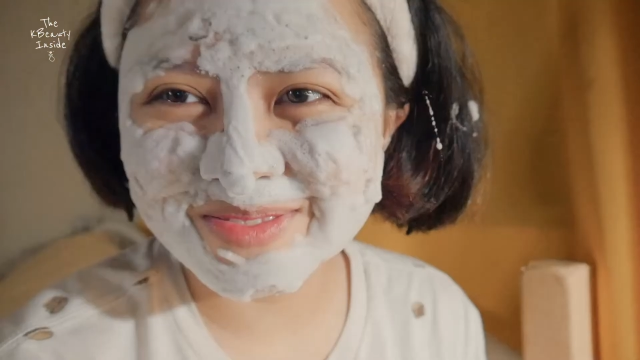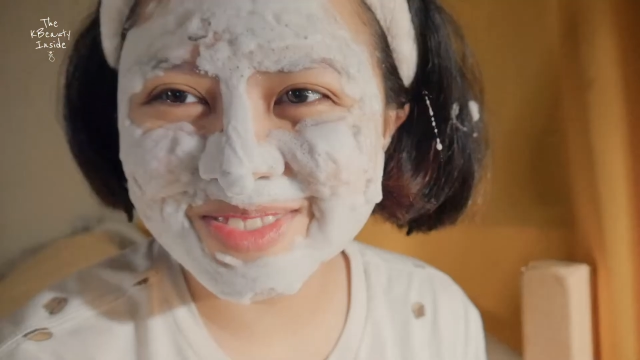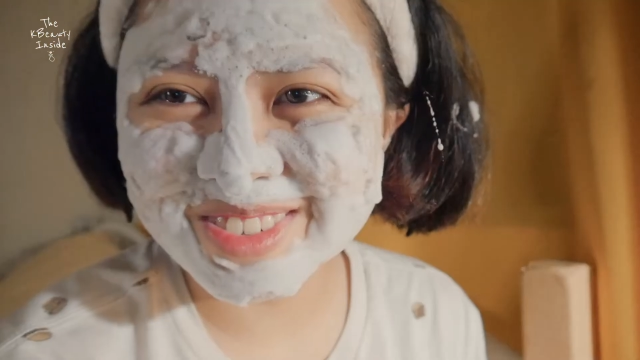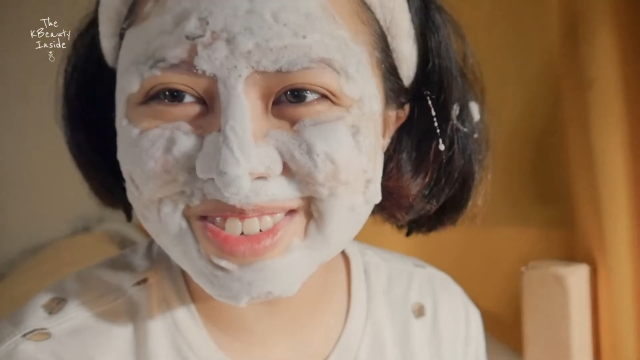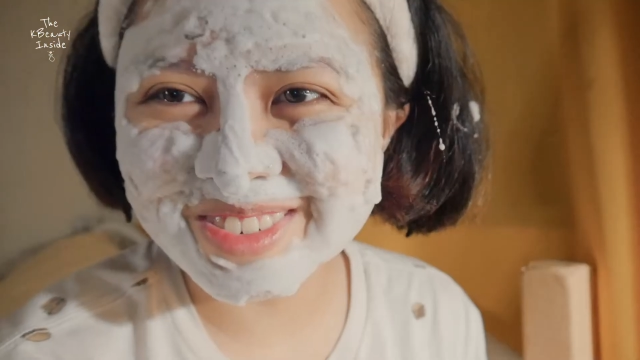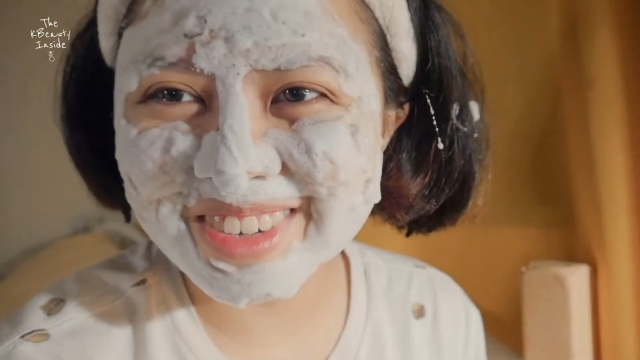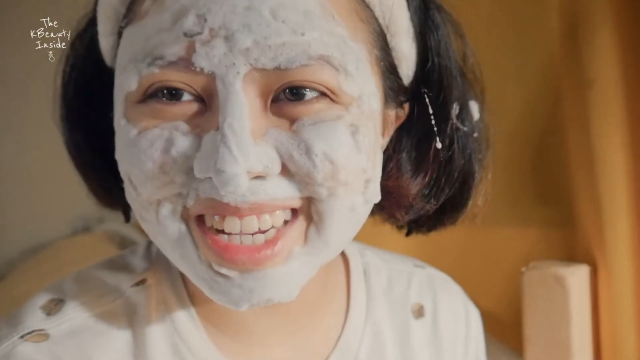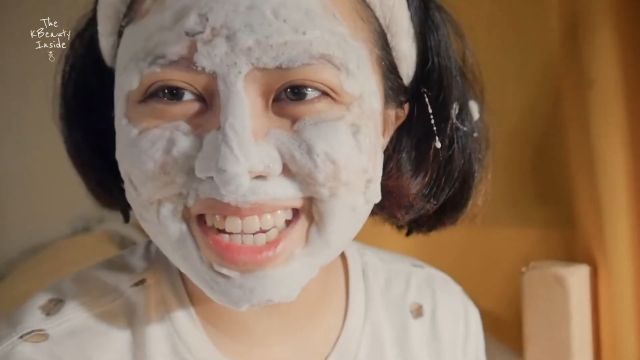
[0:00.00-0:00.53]

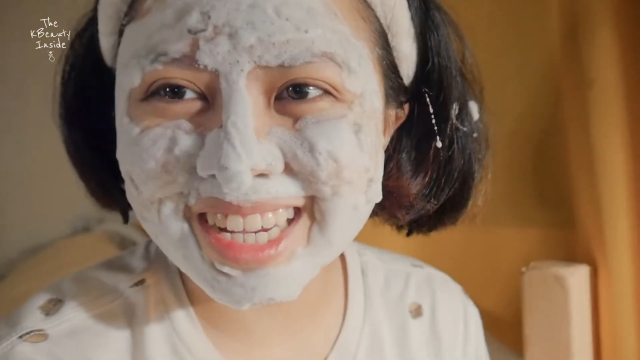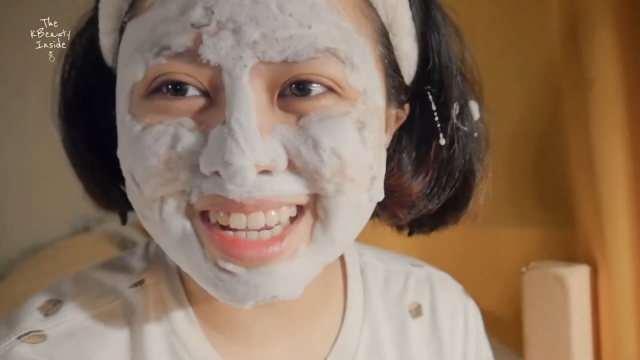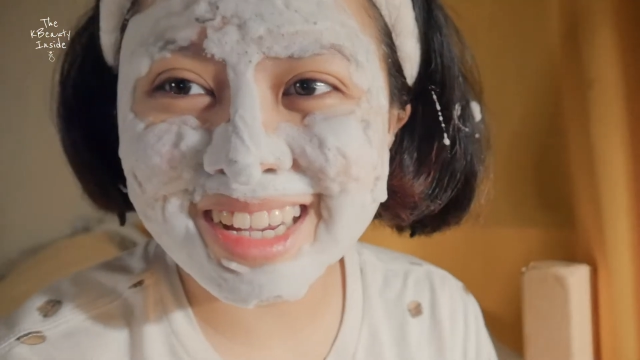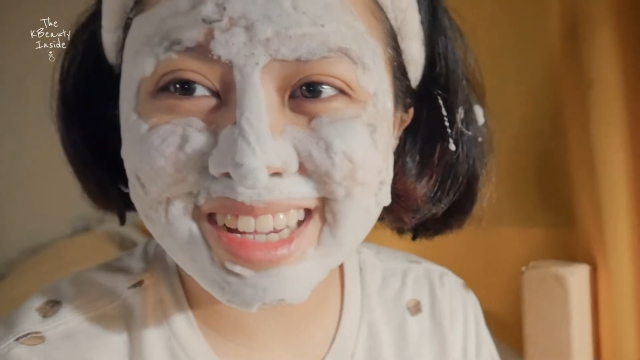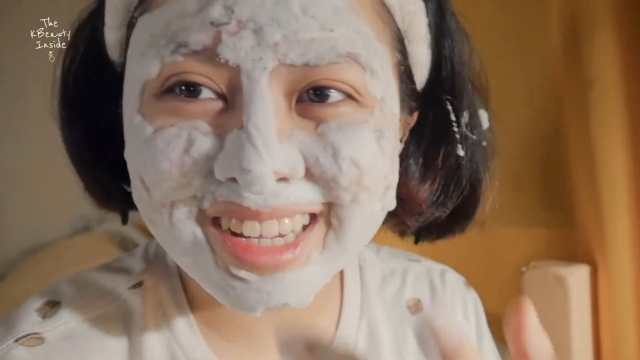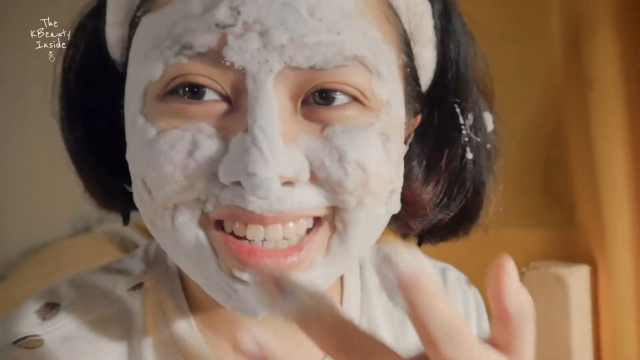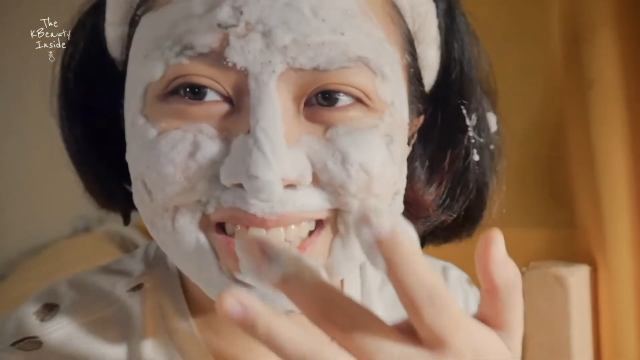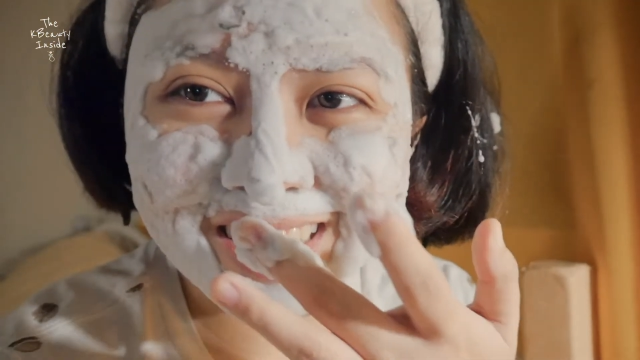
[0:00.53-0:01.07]
Oh my
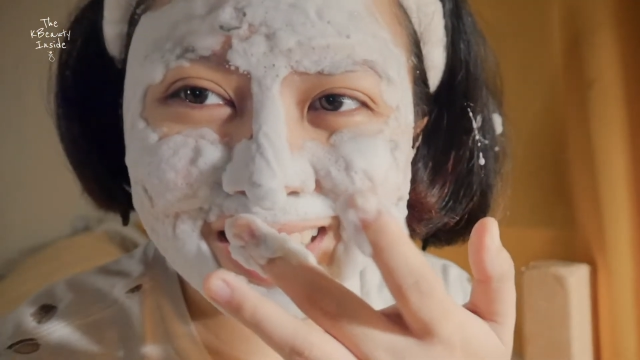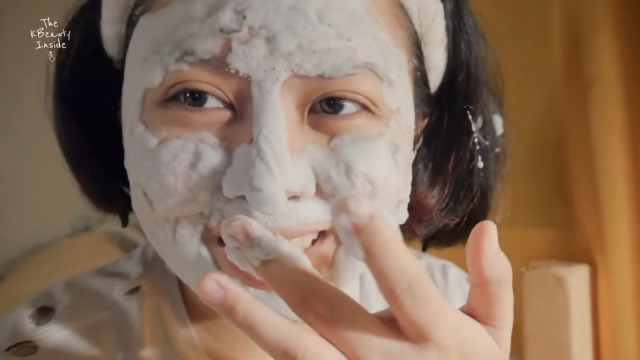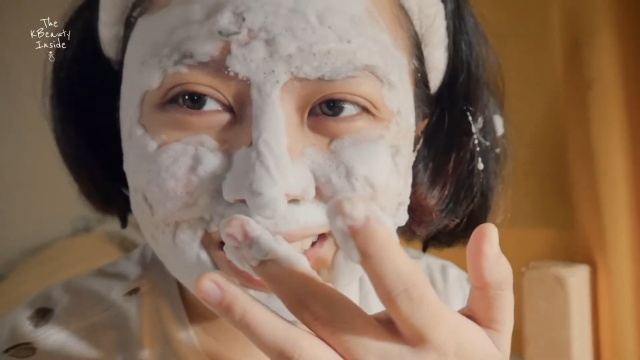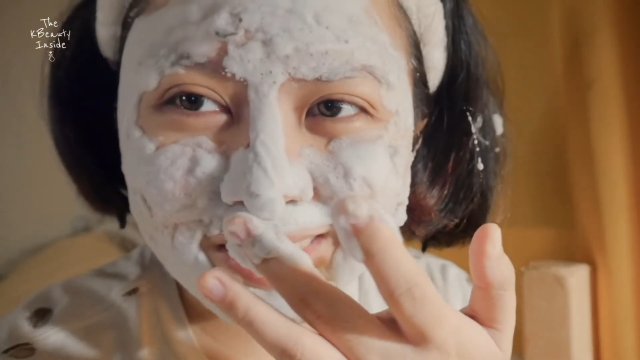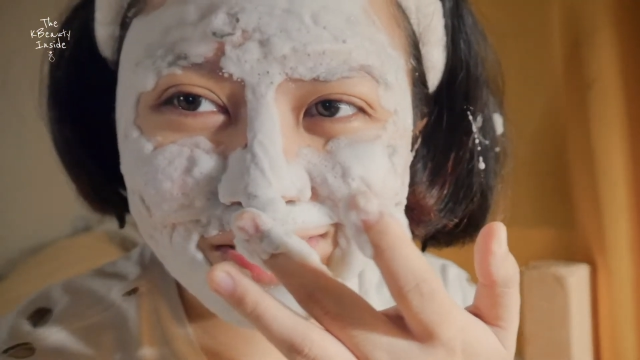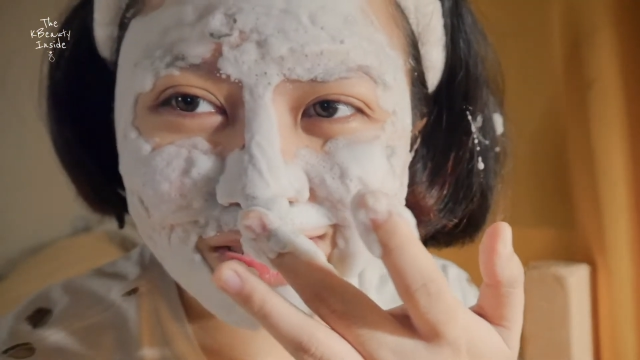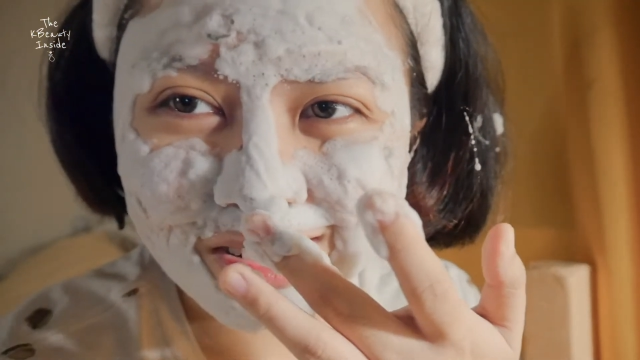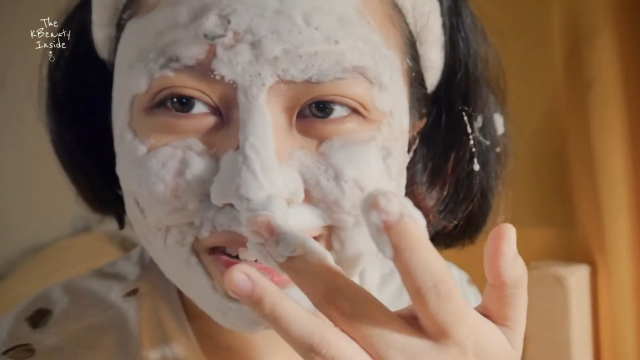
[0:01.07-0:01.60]
god,
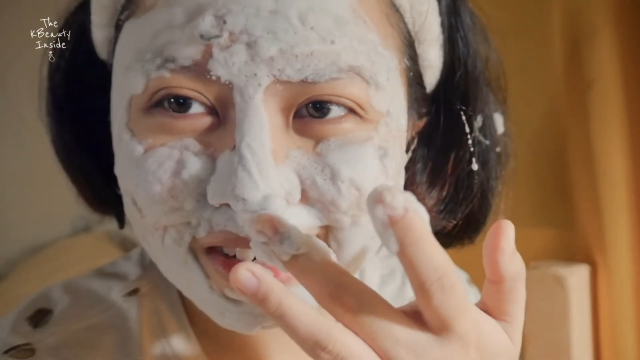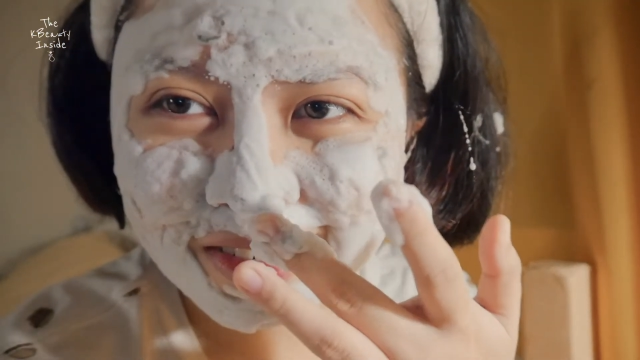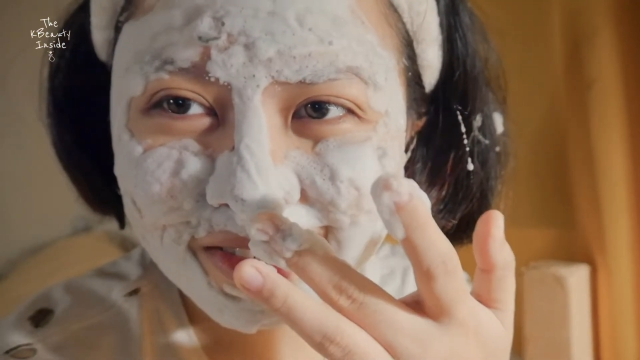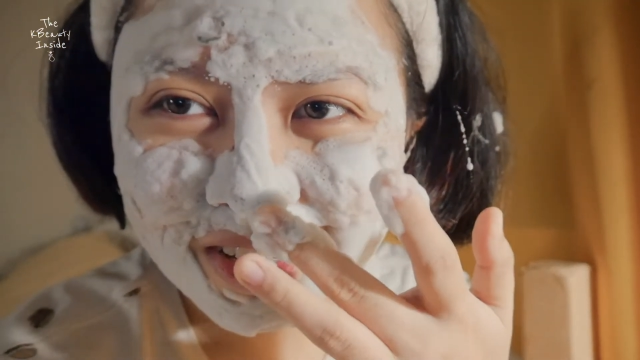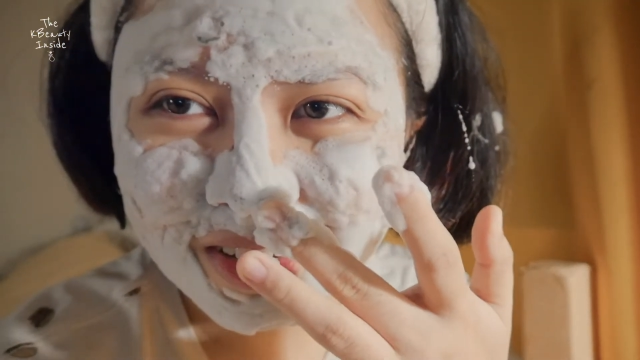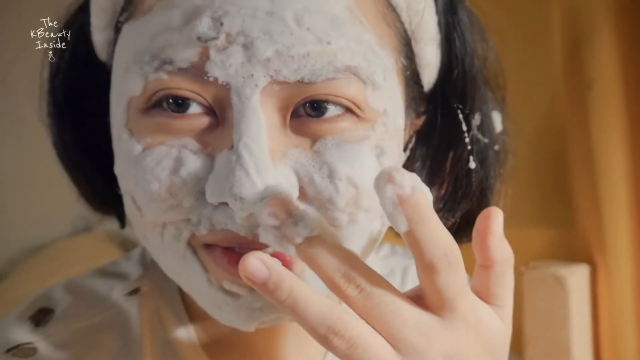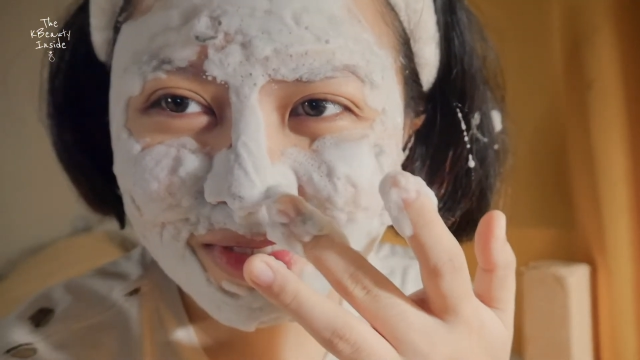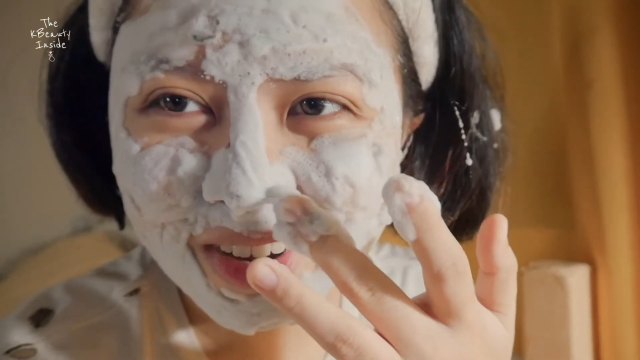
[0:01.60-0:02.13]
it's
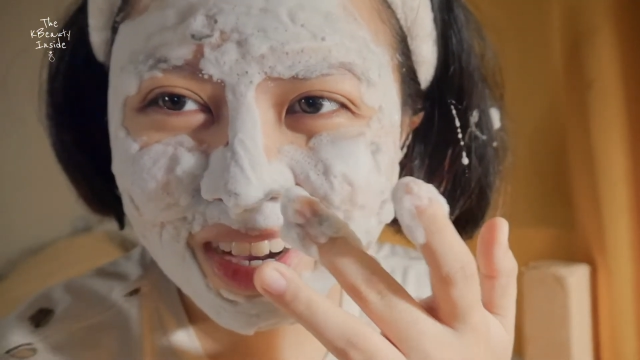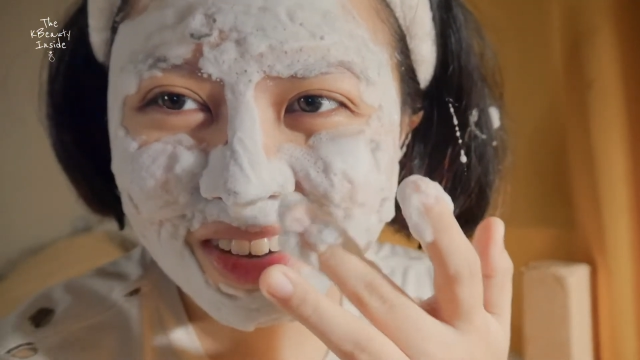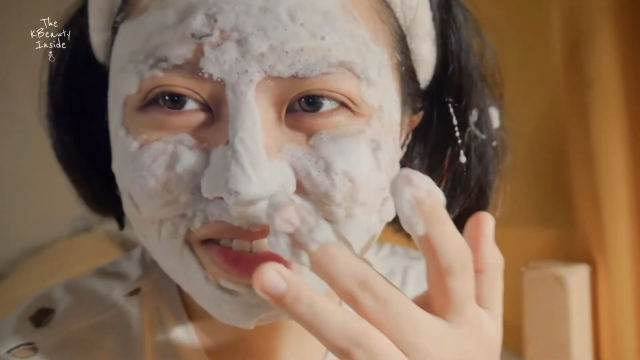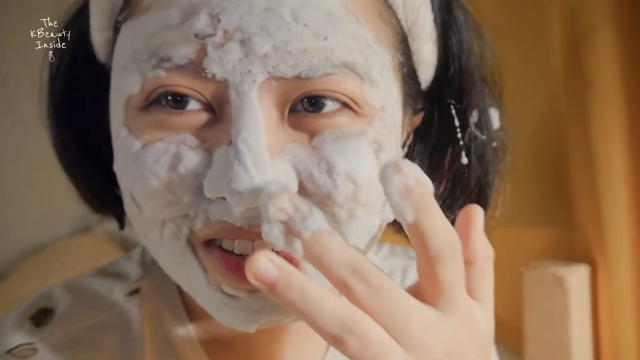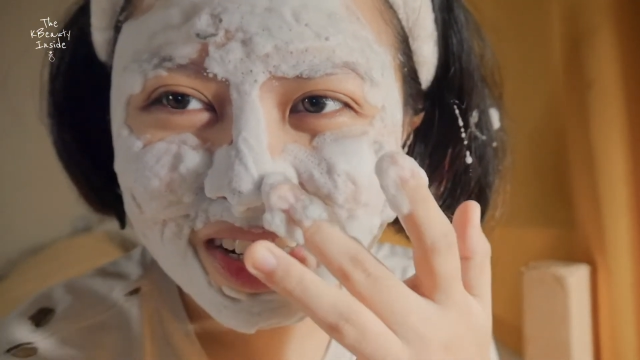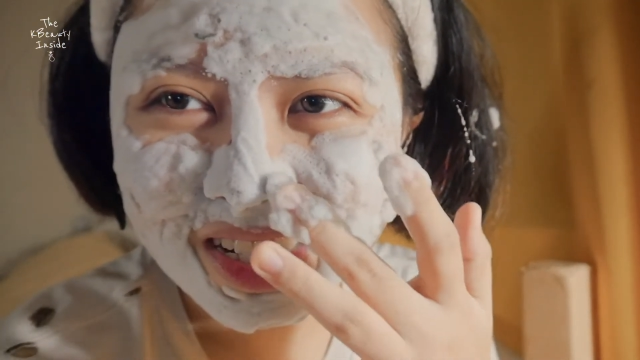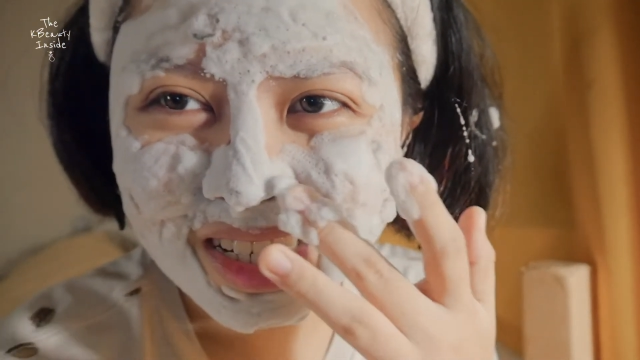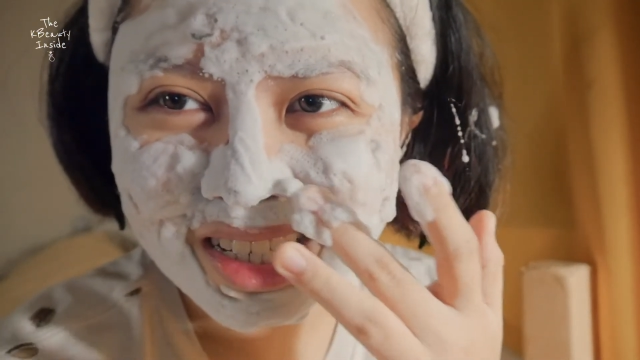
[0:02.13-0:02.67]
forming
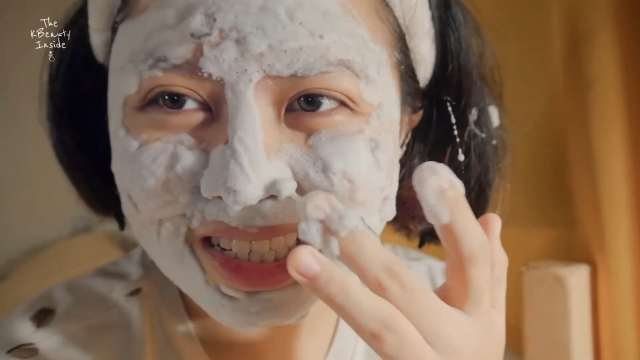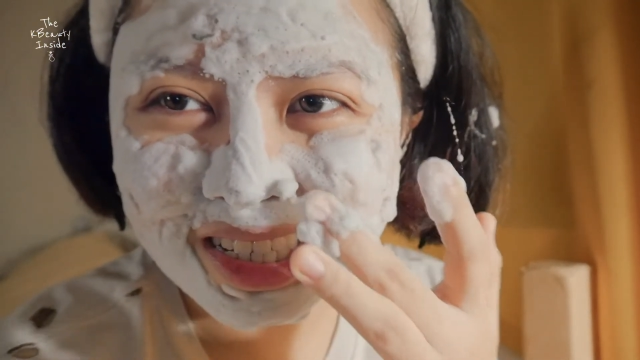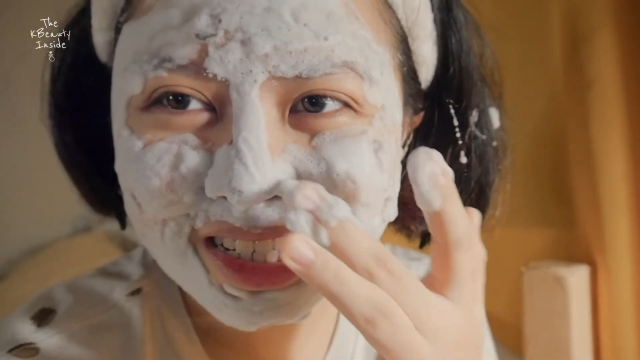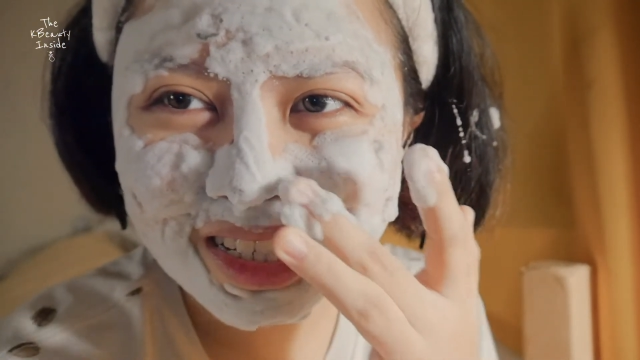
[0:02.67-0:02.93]
bubbles.